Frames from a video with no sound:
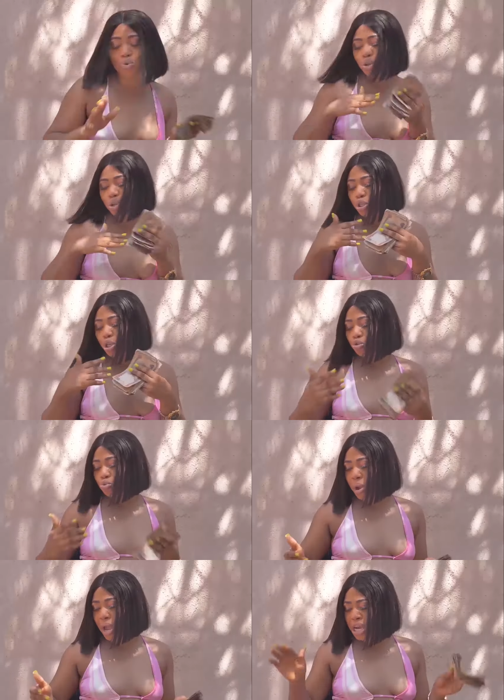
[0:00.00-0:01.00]
We just they
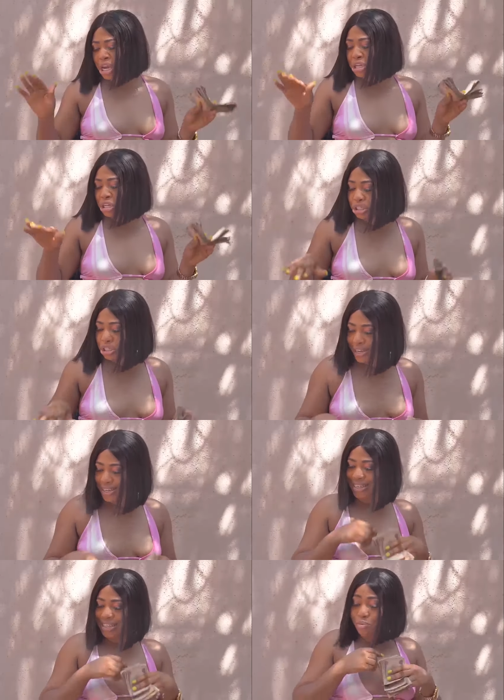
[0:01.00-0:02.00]
twerk, they shake,
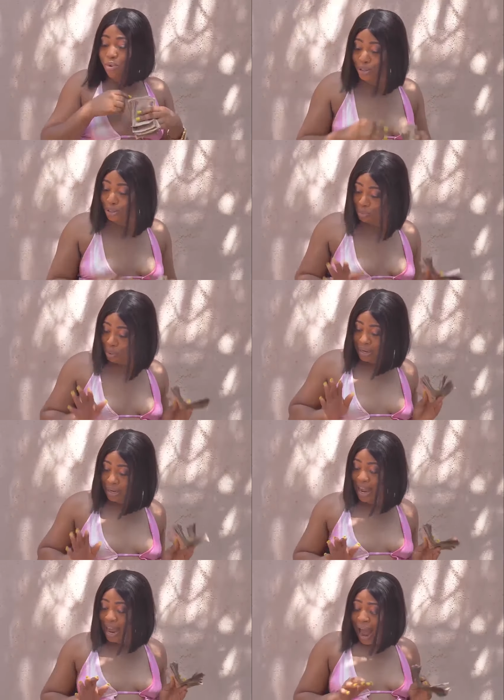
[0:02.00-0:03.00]
they spare us money.